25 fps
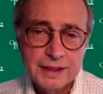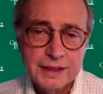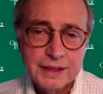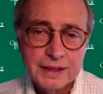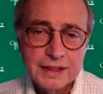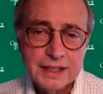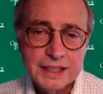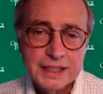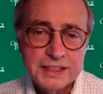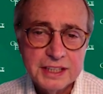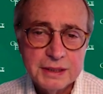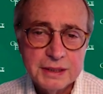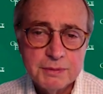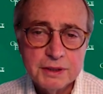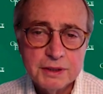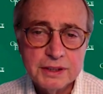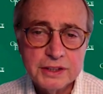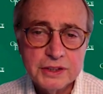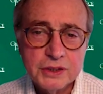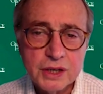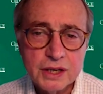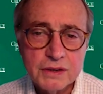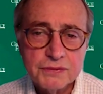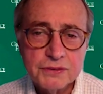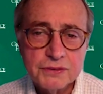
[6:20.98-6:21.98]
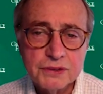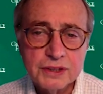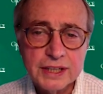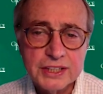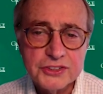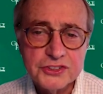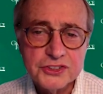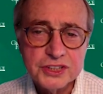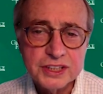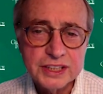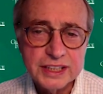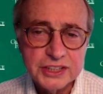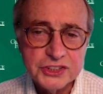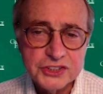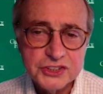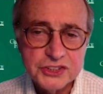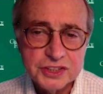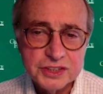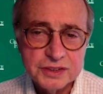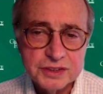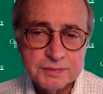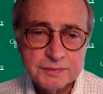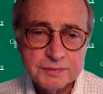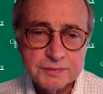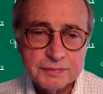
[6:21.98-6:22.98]
They typically offer
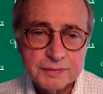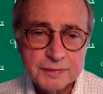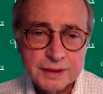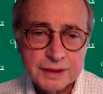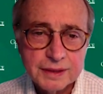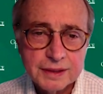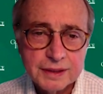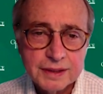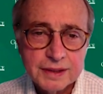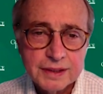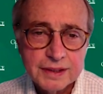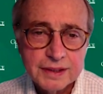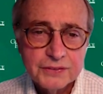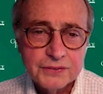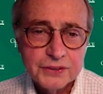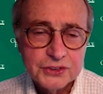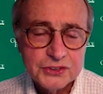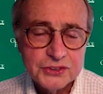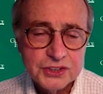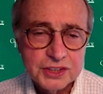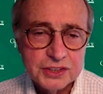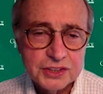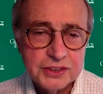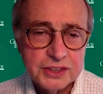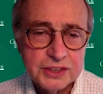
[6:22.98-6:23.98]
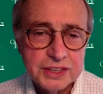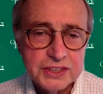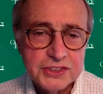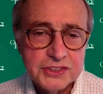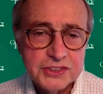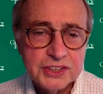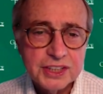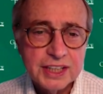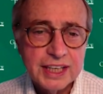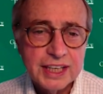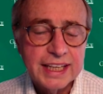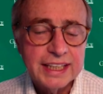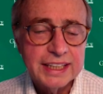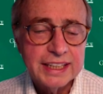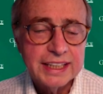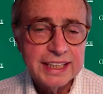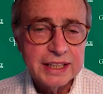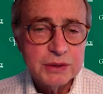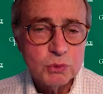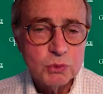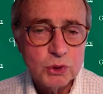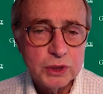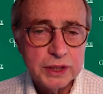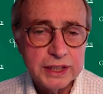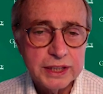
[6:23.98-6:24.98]
education, facilities, and
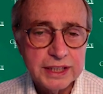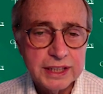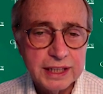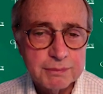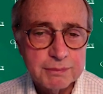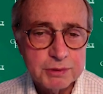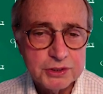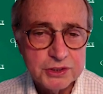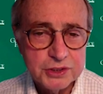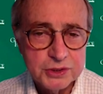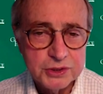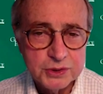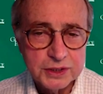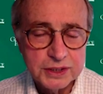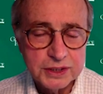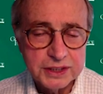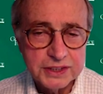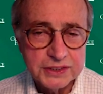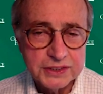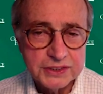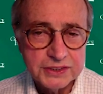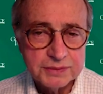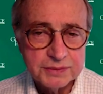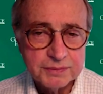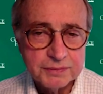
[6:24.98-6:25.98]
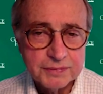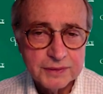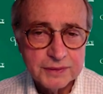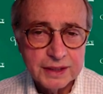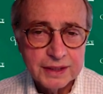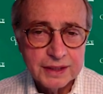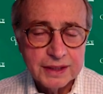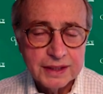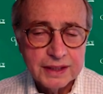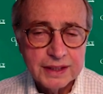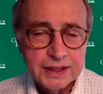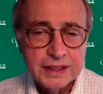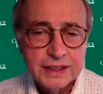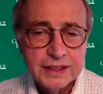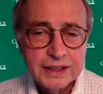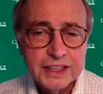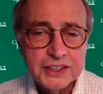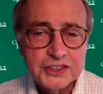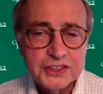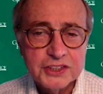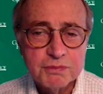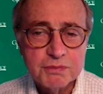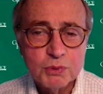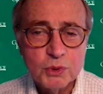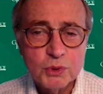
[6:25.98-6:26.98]
networking opportunities. They
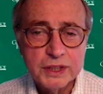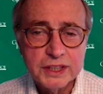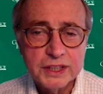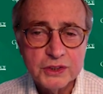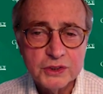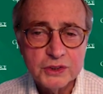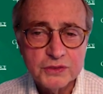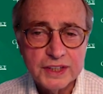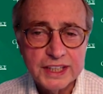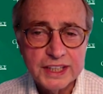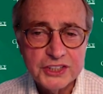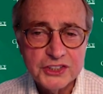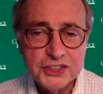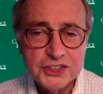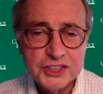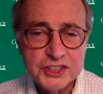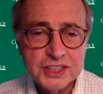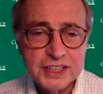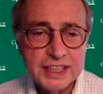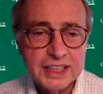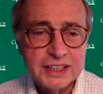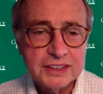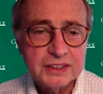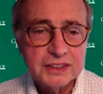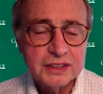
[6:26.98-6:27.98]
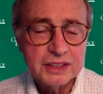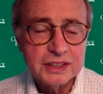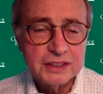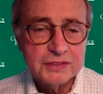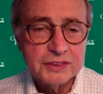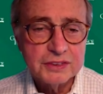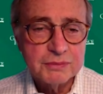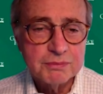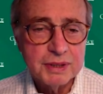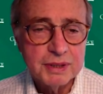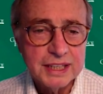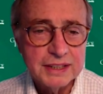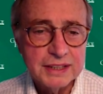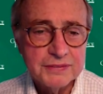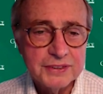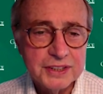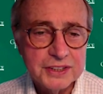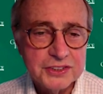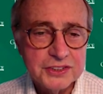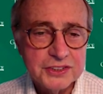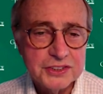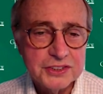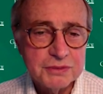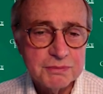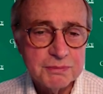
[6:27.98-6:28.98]
support innovation and deliver
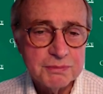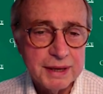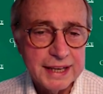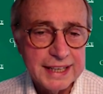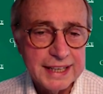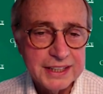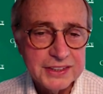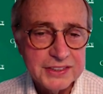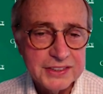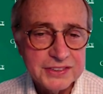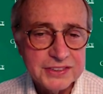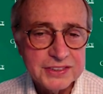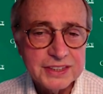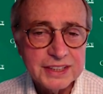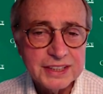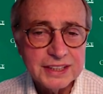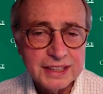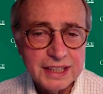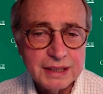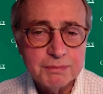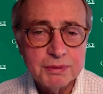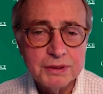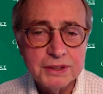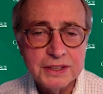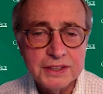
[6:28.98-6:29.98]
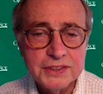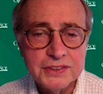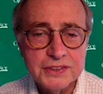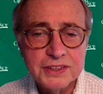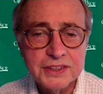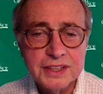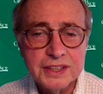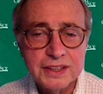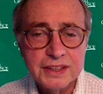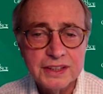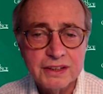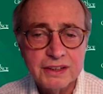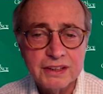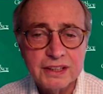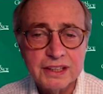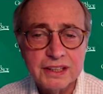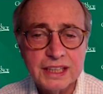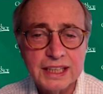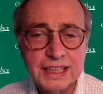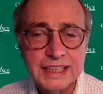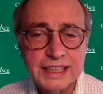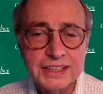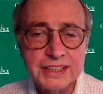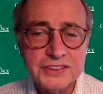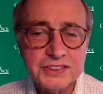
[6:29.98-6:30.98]
benefits to banks, companies, their
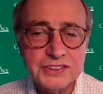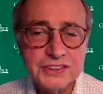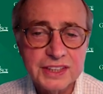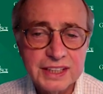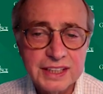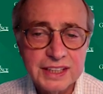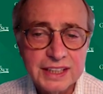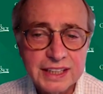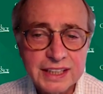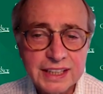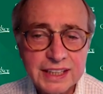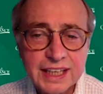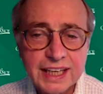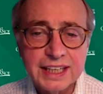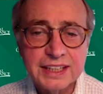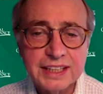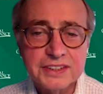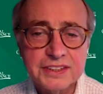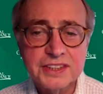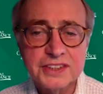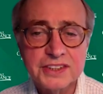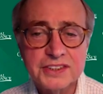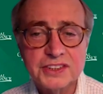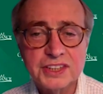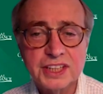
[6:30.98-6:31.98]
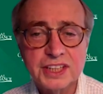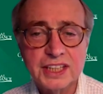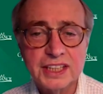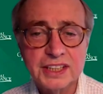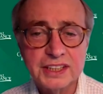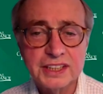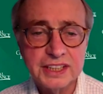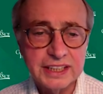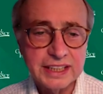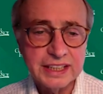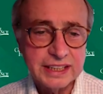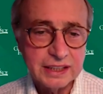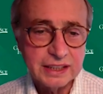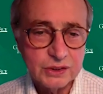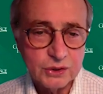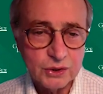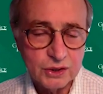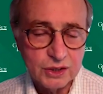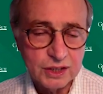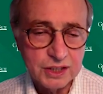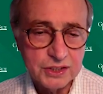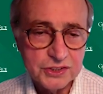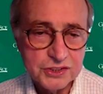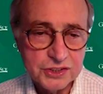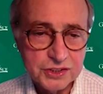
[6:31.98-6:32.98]
clients, and society at
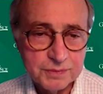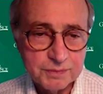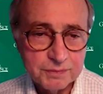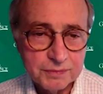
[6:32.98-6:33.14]
large,